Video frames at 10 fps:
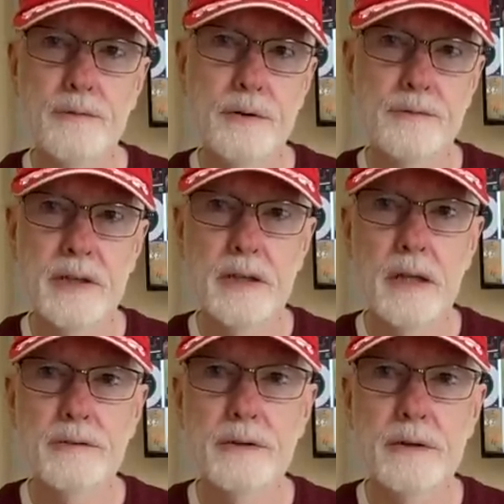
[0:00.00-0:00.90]

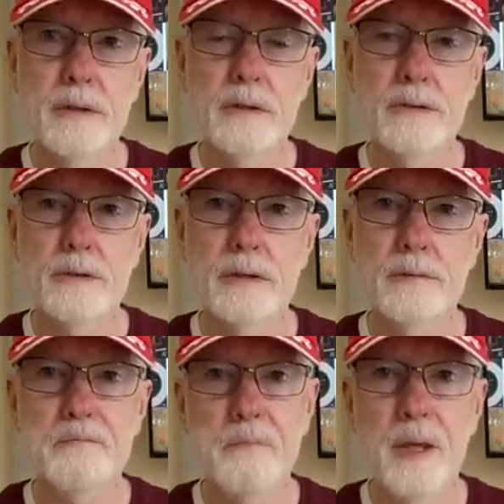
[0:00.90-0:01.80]
1500 You
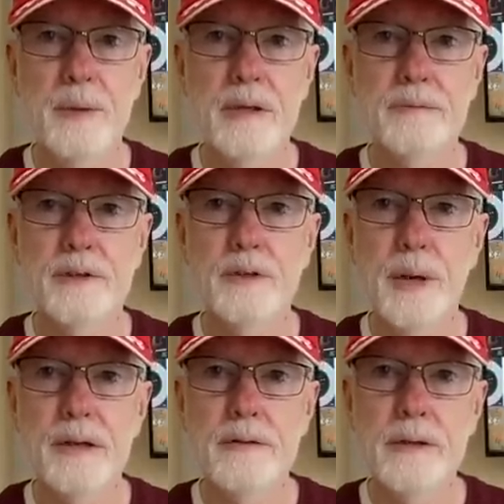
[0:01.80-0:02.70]
could maybe even do
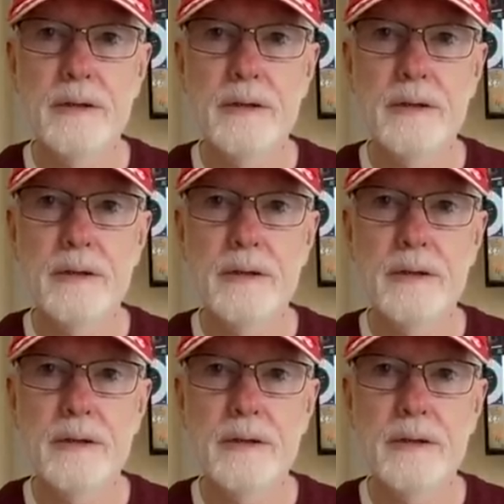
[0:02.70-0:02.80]
better than